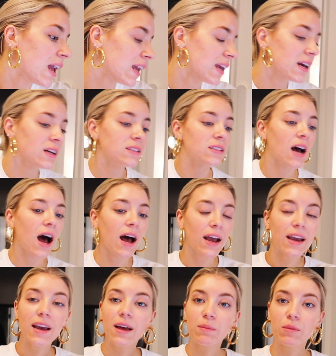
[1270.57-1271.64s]
and I
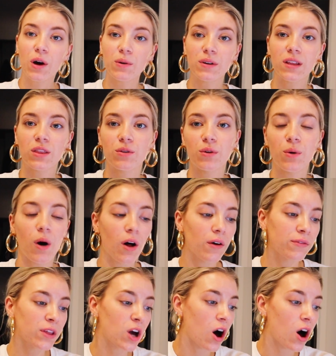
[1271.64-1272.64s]
am going through all the